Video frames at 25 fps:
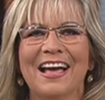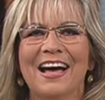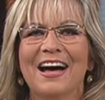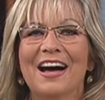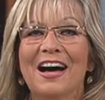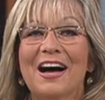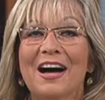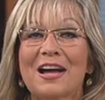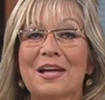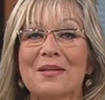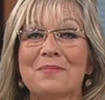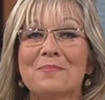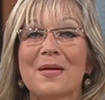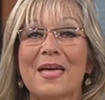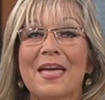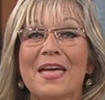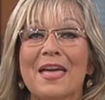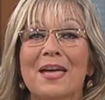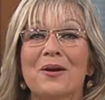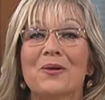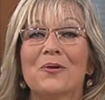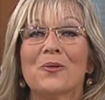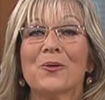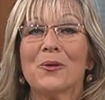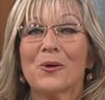
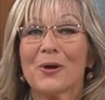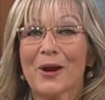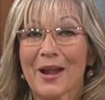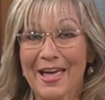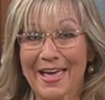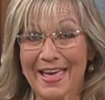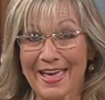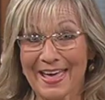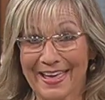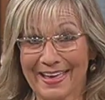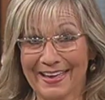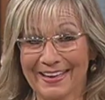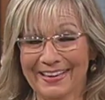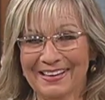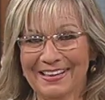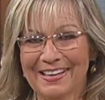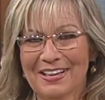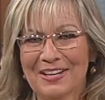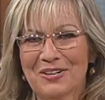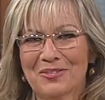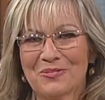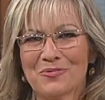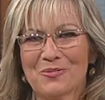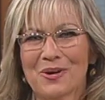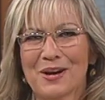Jaime Jorge,
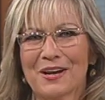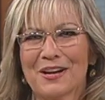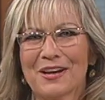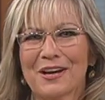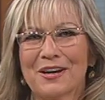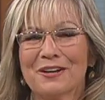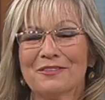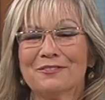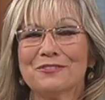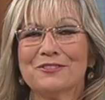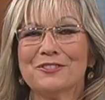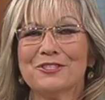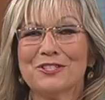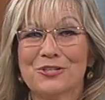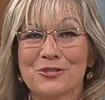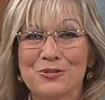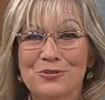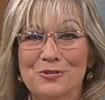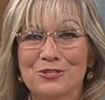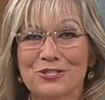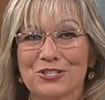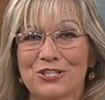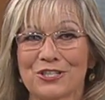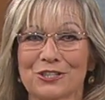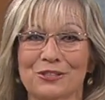one of two
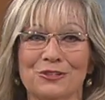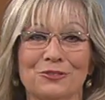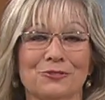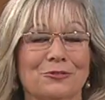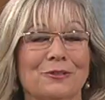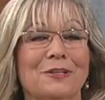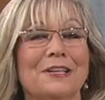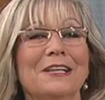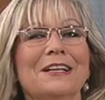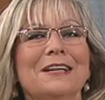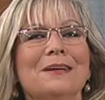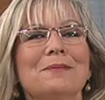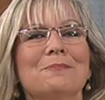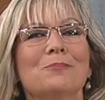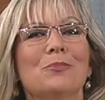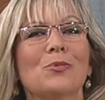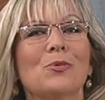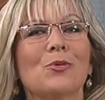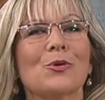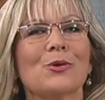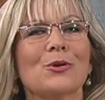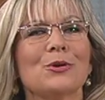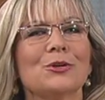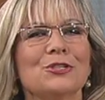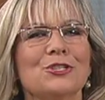children
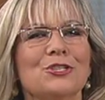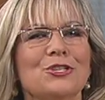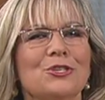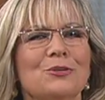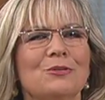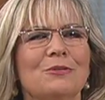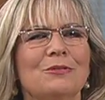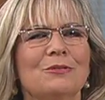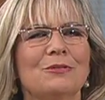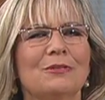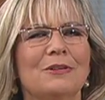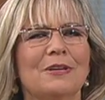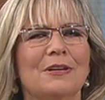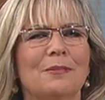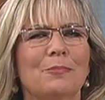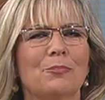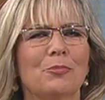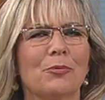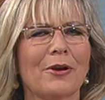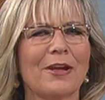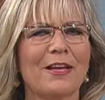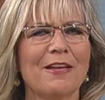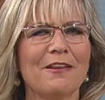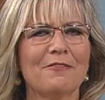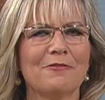born to a
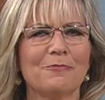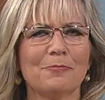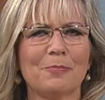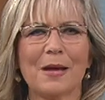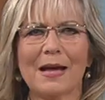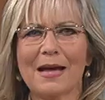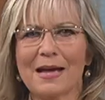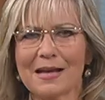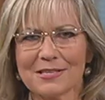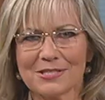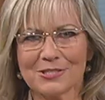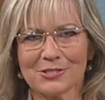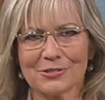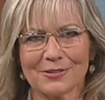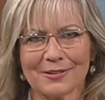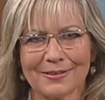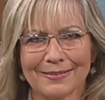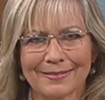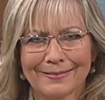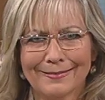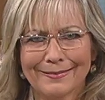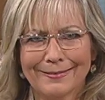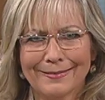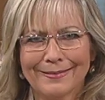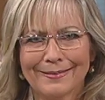brave pastor
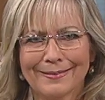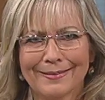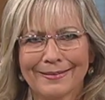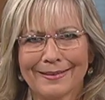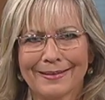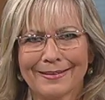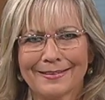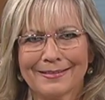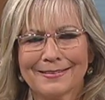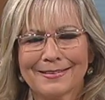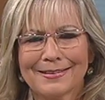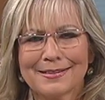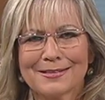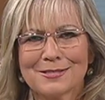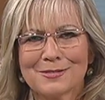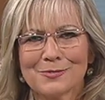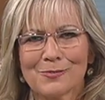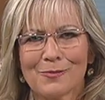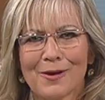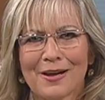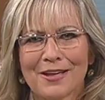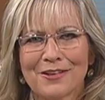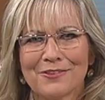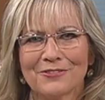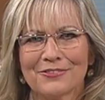and his
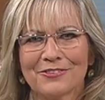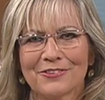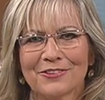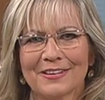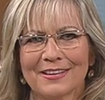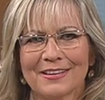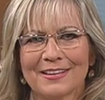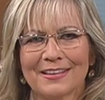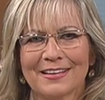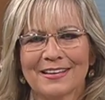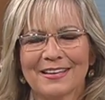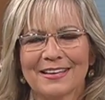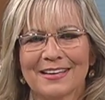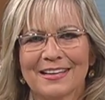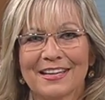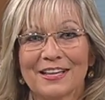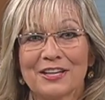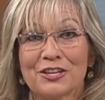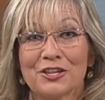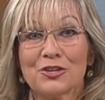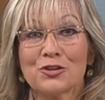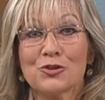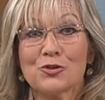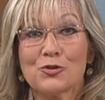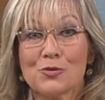wife
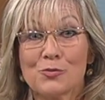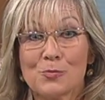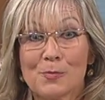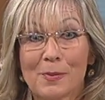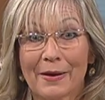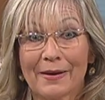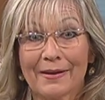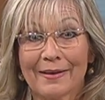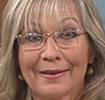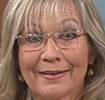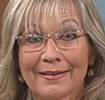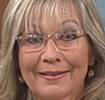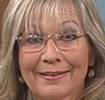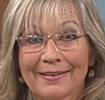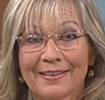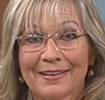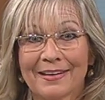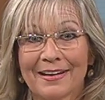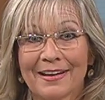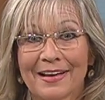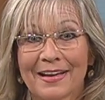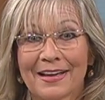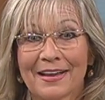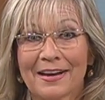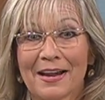in Cuba.
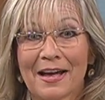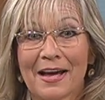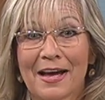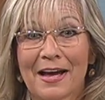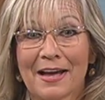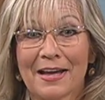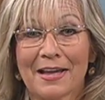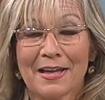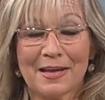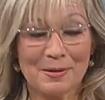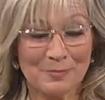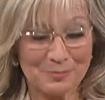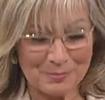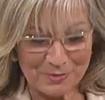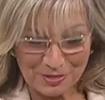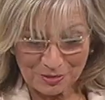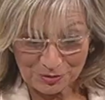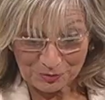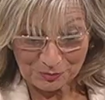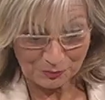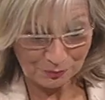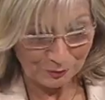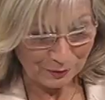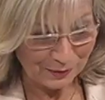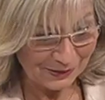And I am
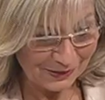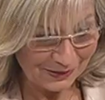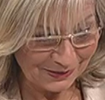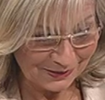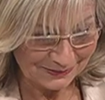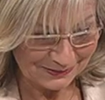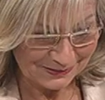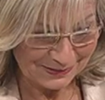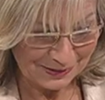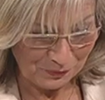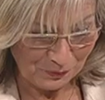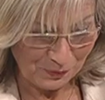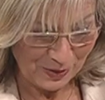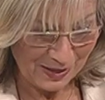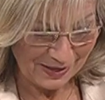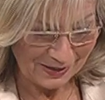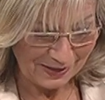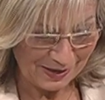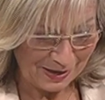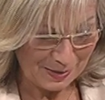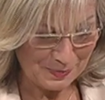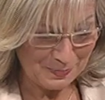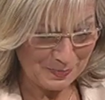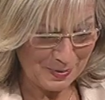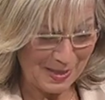thrilled that we can
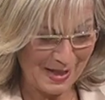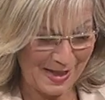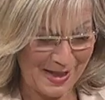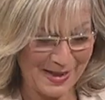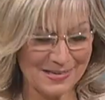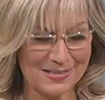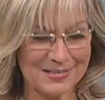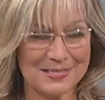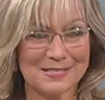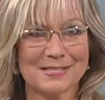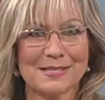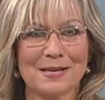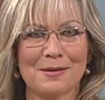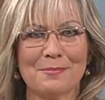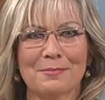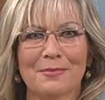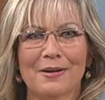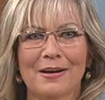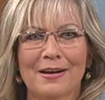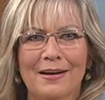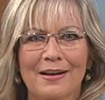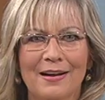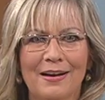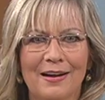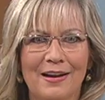unpack some
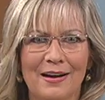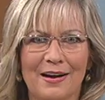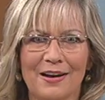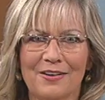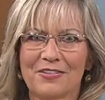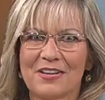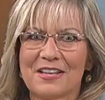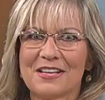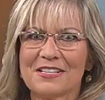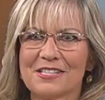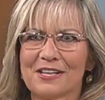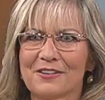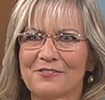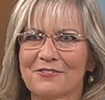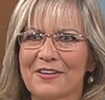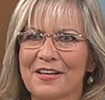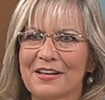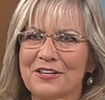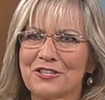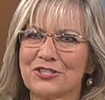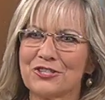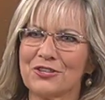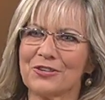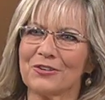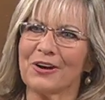of his
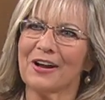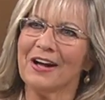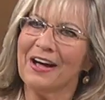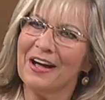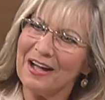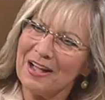adventure.